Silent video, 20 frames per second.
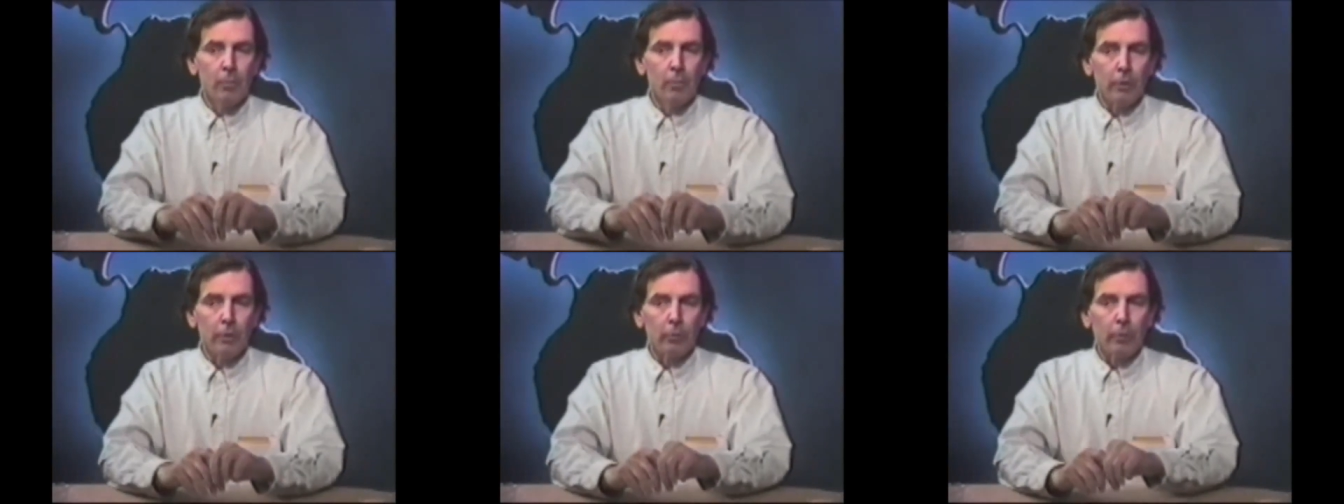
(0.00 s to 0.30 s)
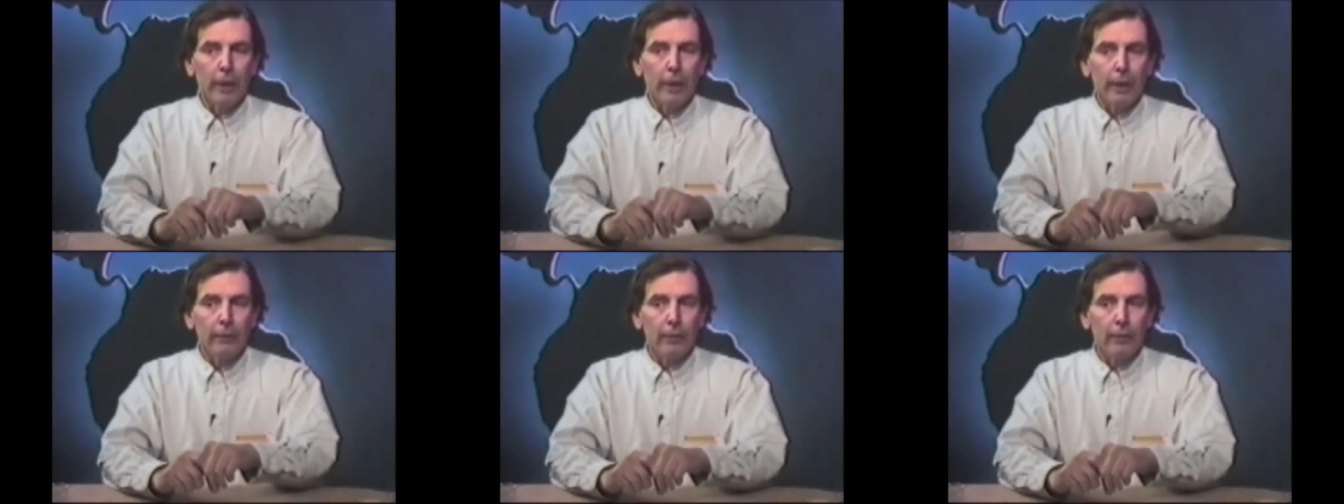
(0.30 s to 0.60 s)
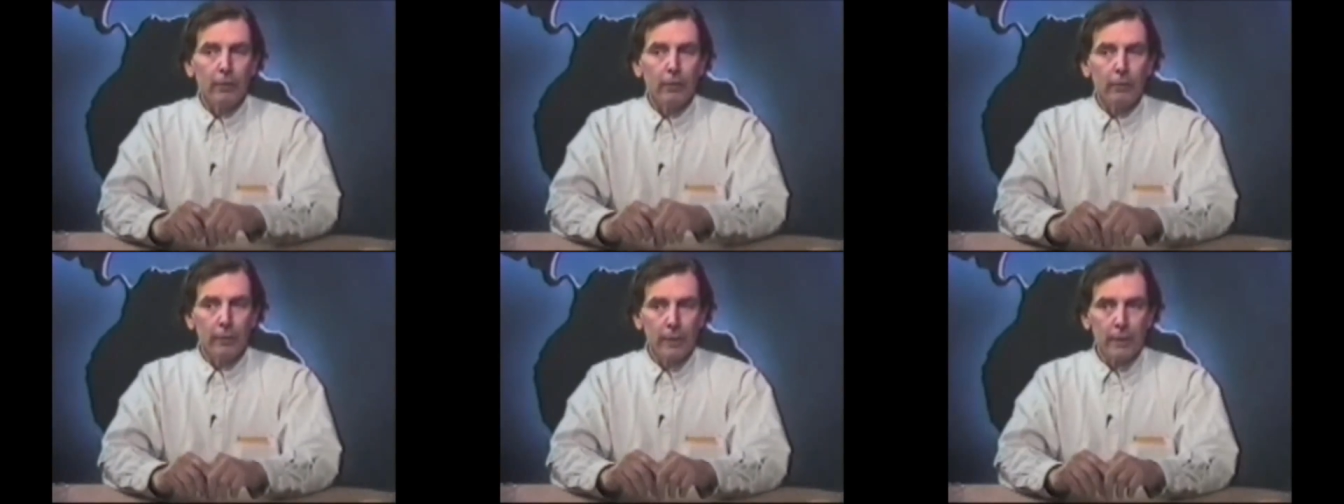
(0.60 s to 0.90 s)
but
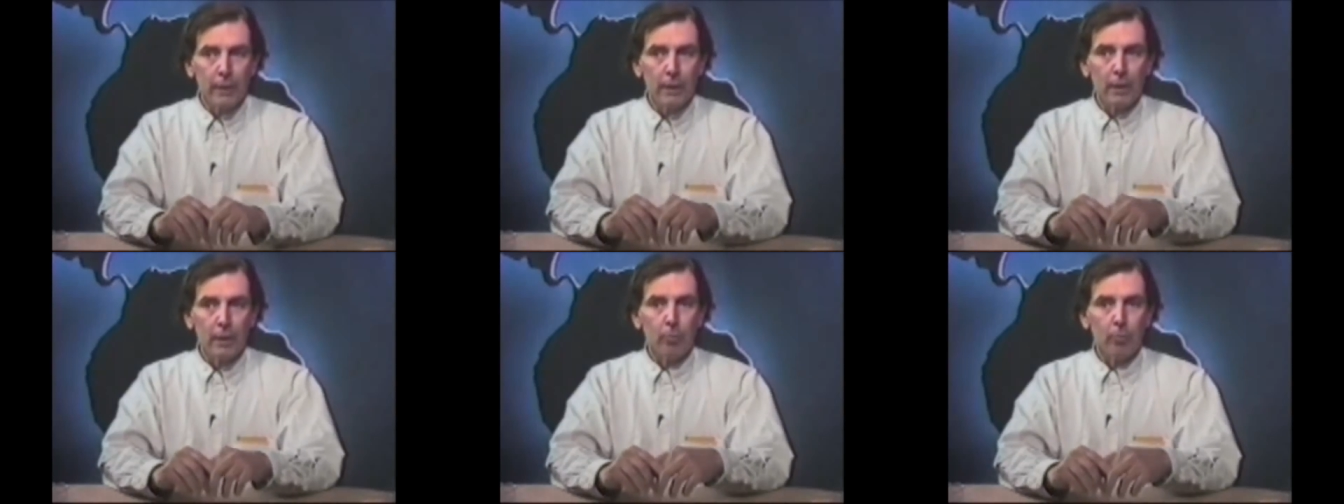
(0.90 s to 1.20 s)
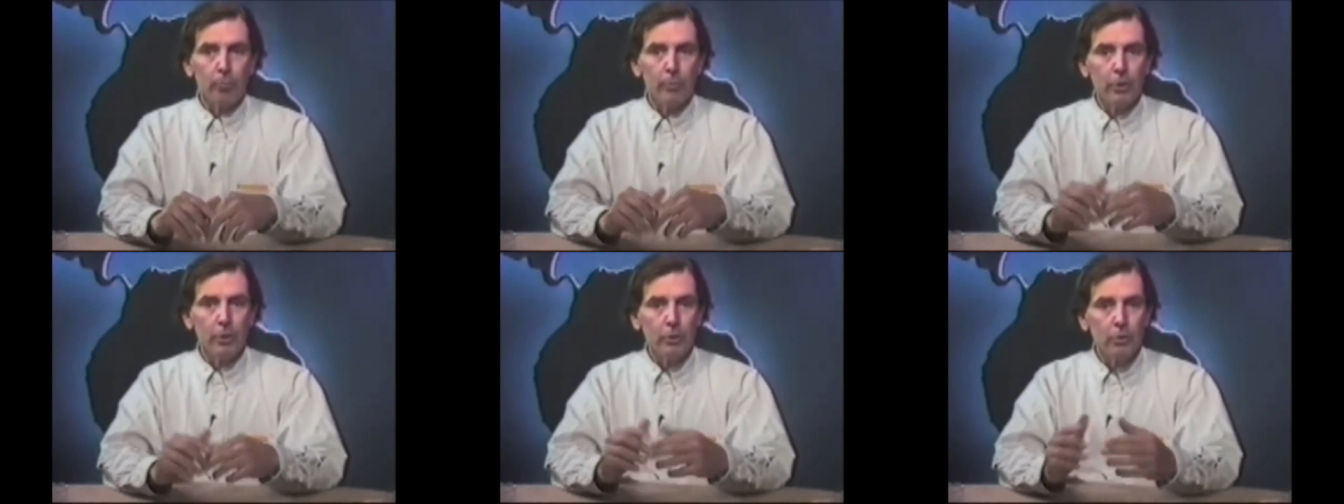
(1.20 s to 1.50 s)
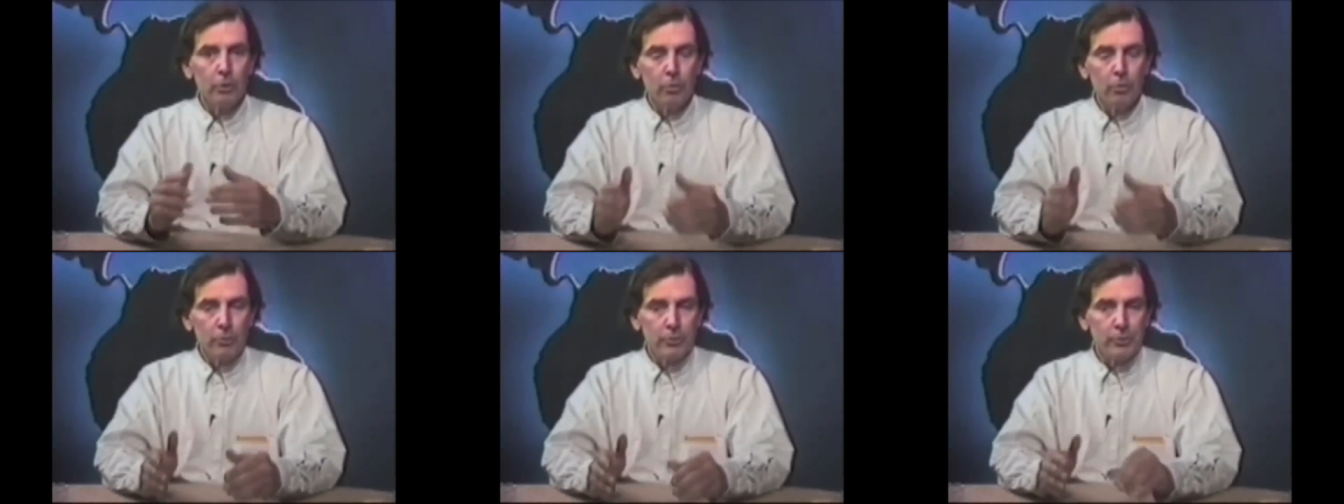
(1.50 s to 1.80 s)
rather the
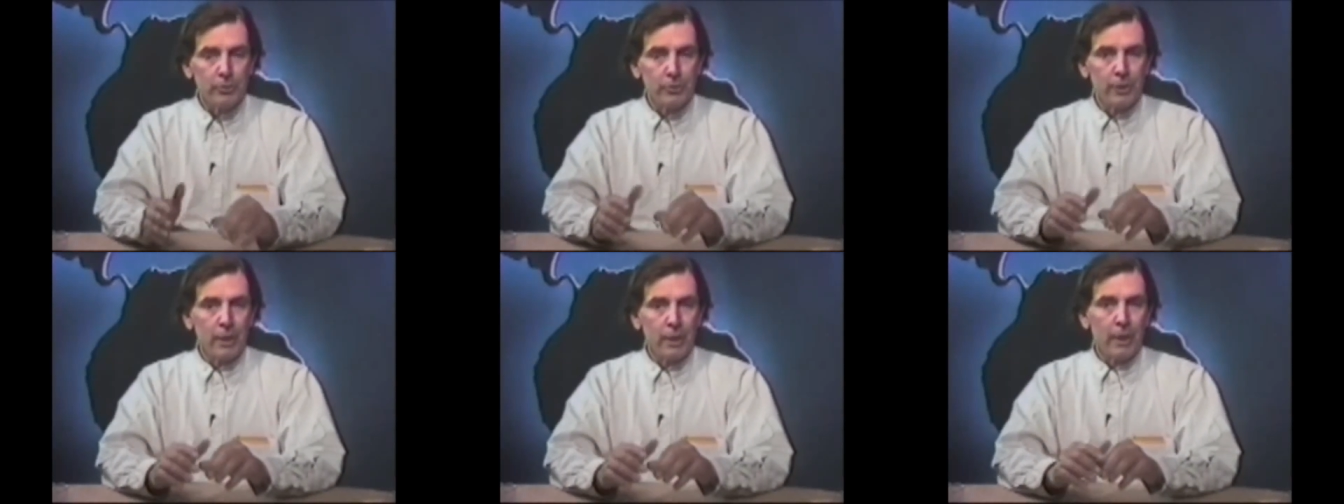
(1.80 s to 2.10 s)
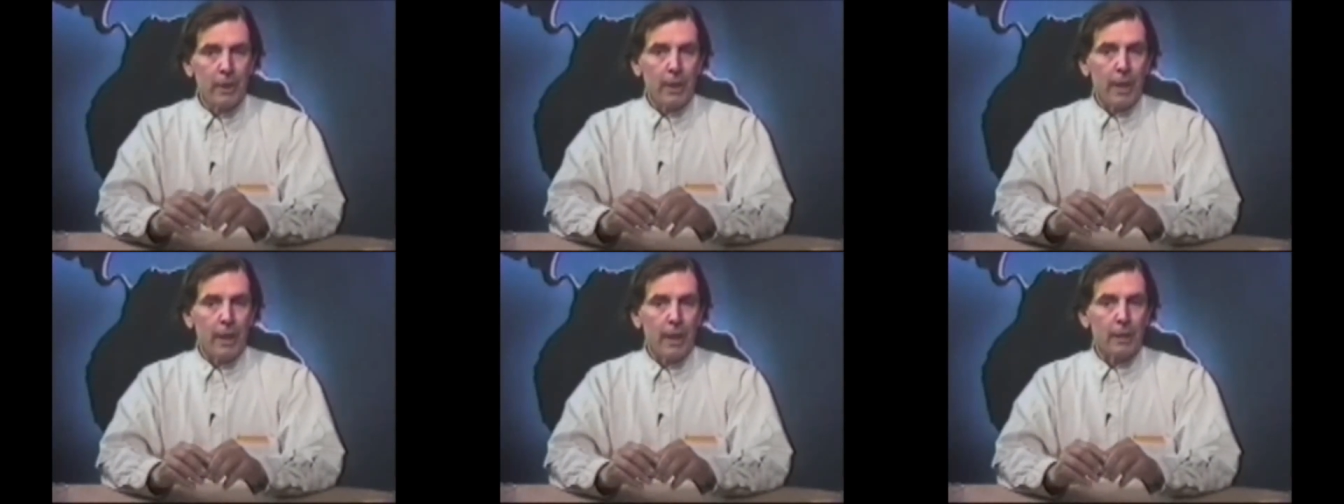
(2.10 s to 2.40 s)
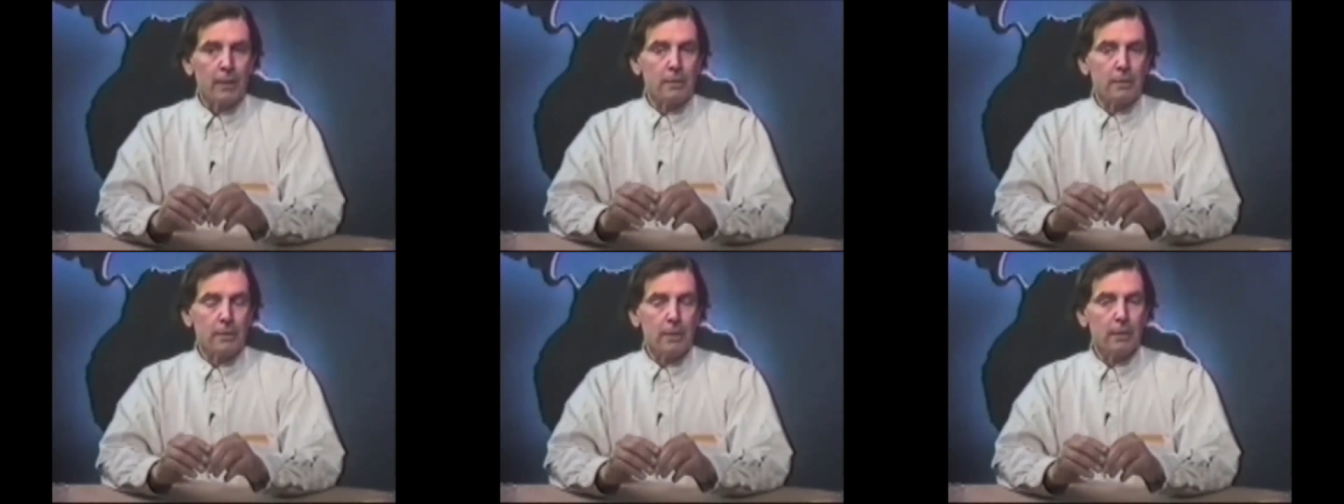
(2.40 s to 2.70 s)
abuse
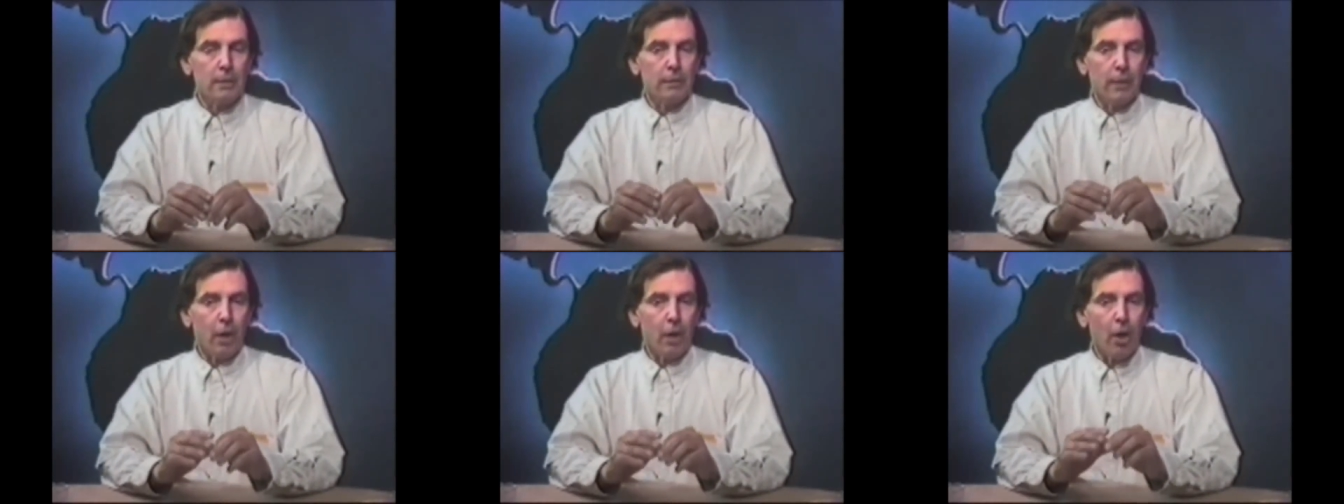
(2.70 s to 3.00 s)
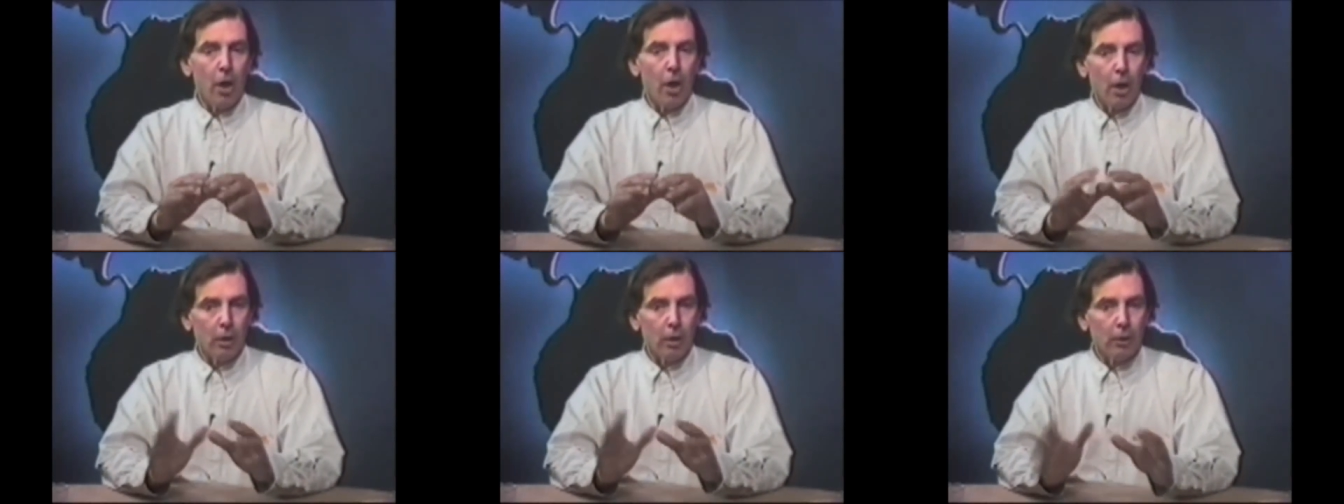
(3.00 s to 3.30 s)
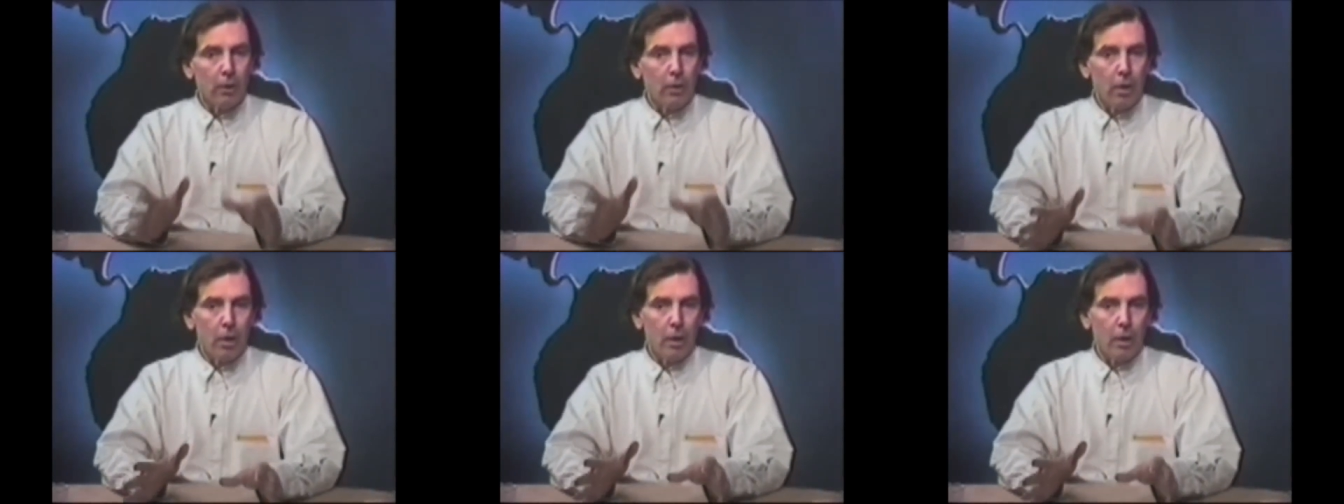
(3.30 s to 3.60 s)
and indeed the
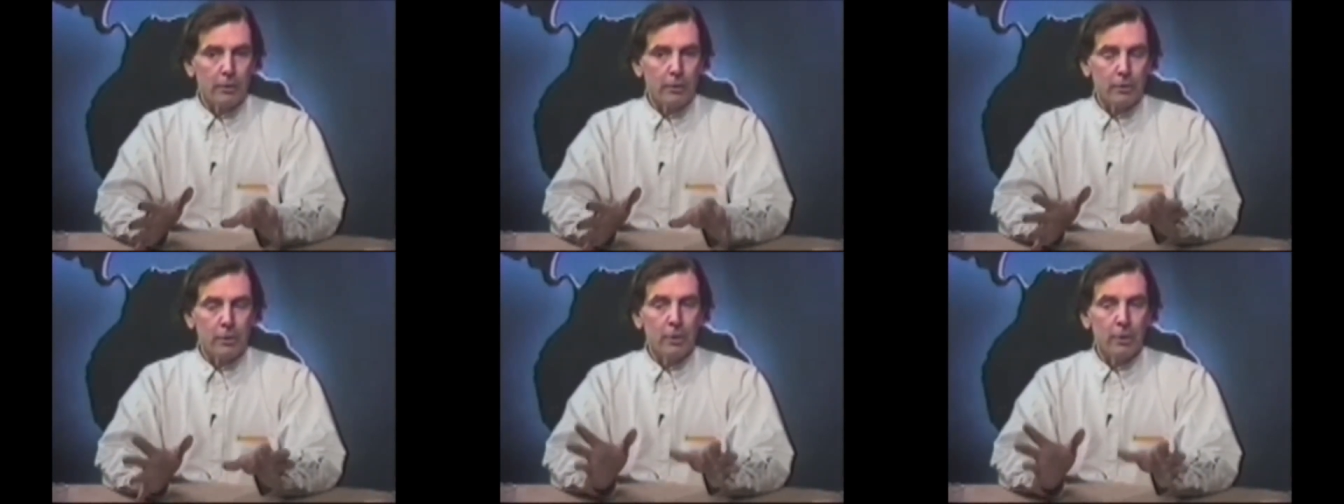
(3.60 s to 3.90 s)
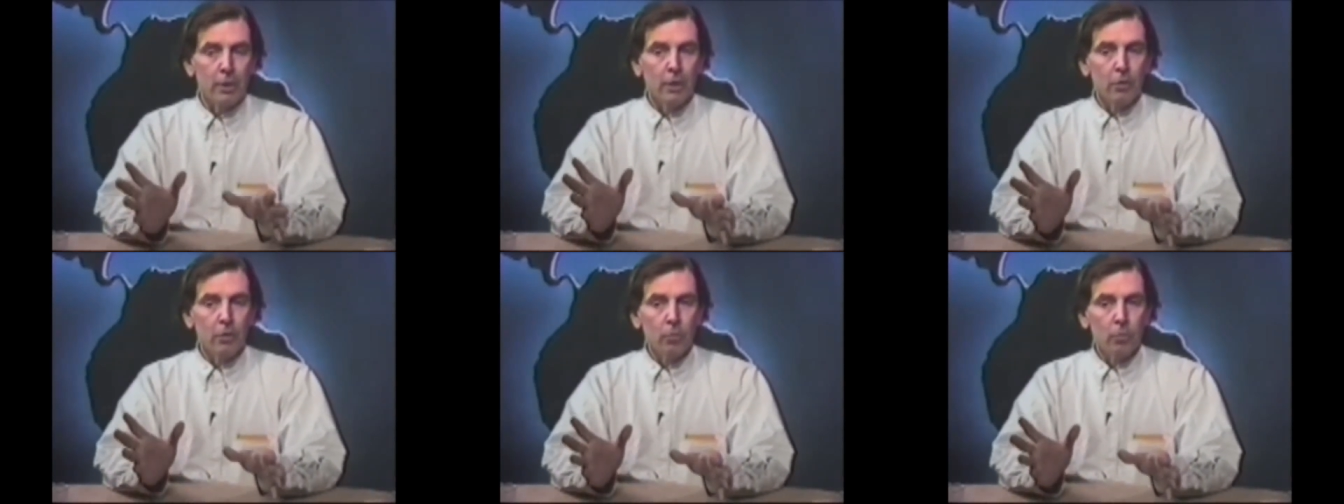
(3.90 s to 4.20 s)
Holocaust,